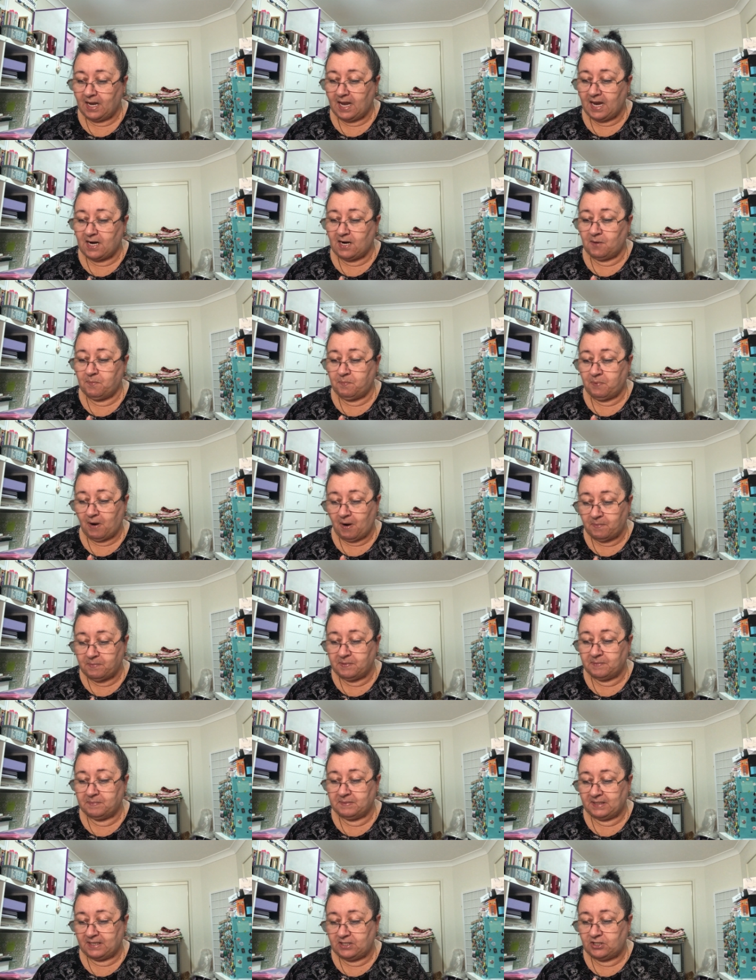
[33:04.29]
and I
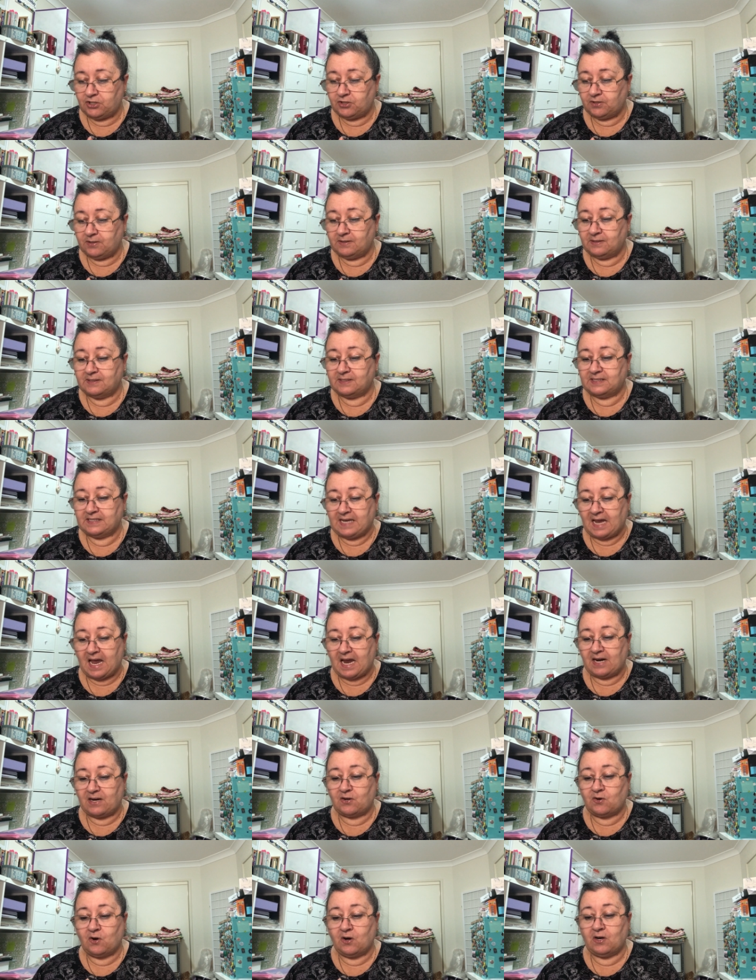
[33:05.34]
probably should
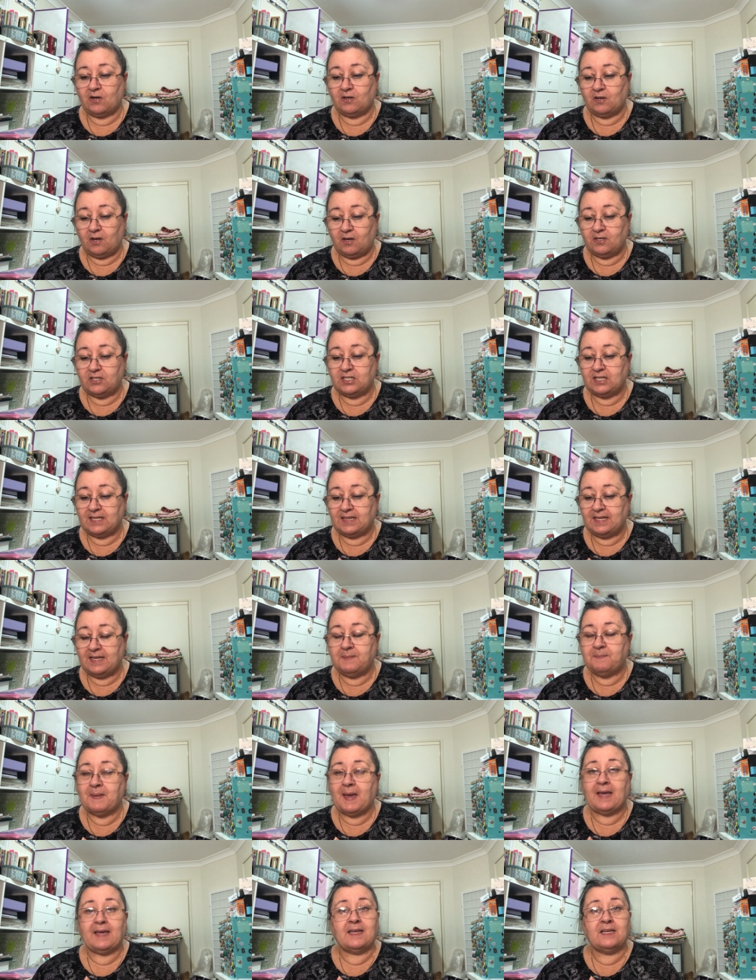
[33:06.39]
start chronologically
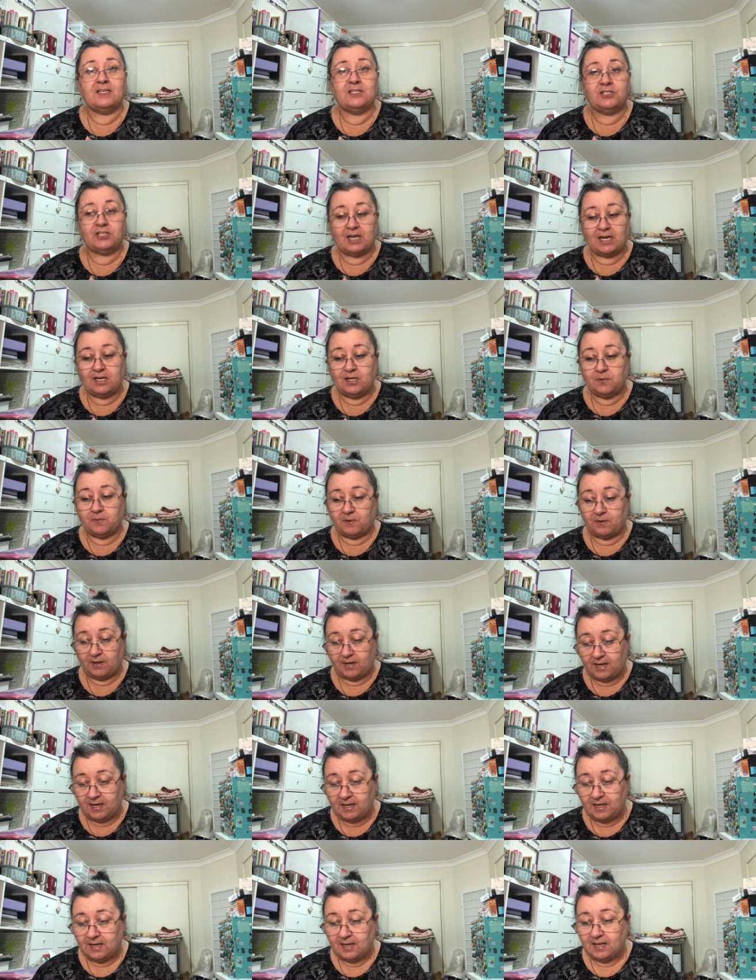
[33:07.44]
back in
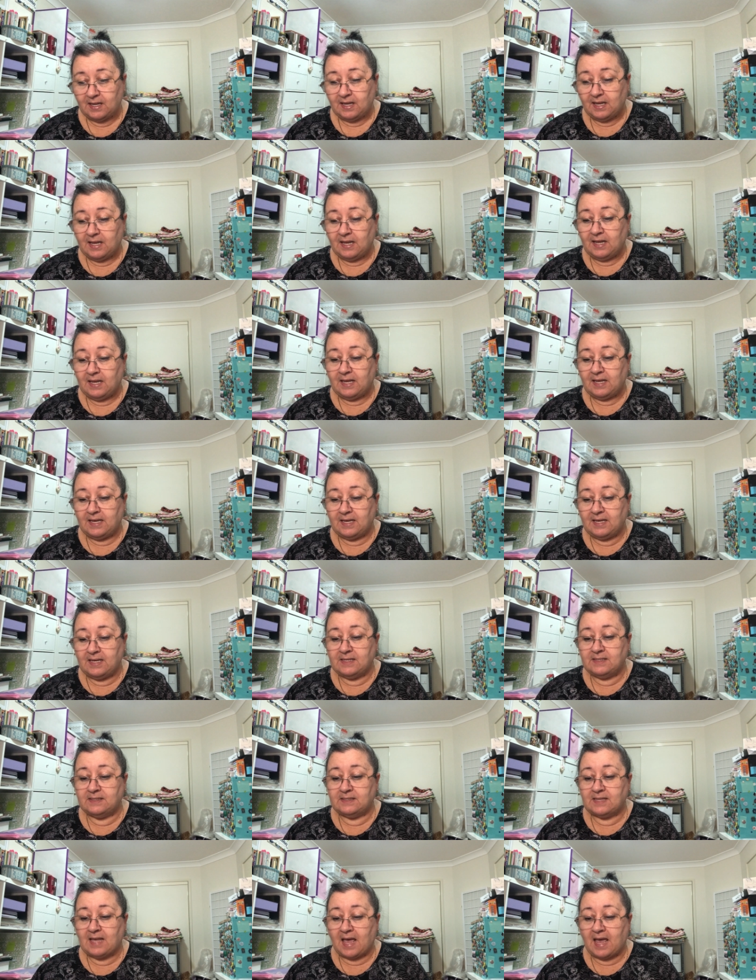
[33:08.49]
January,
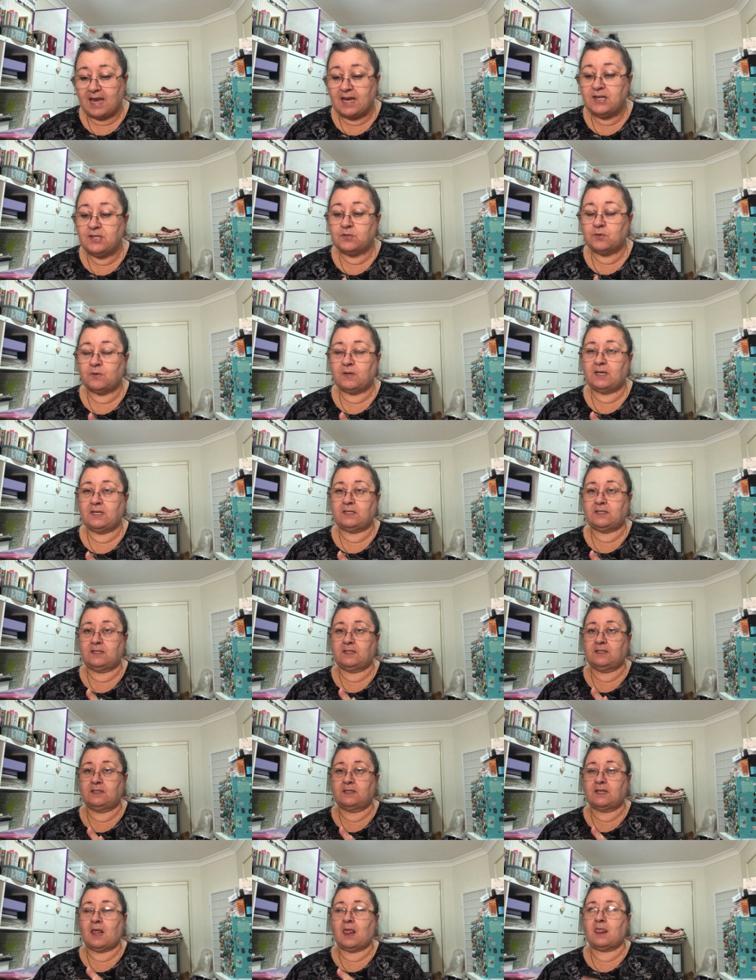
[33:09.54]
is Angel
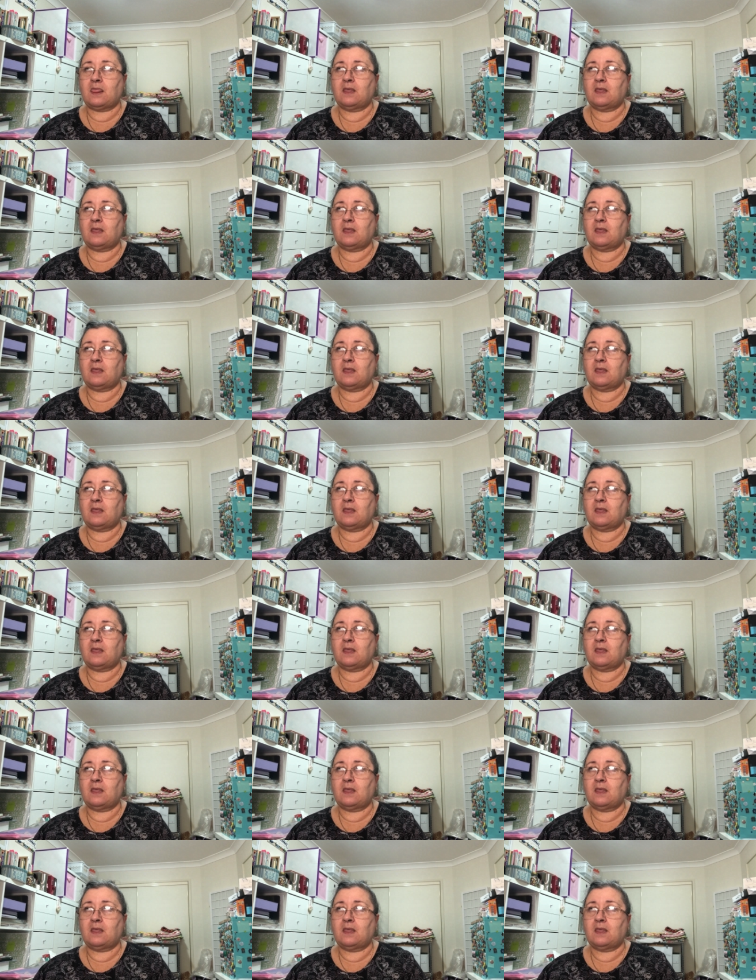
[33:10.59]
Kisses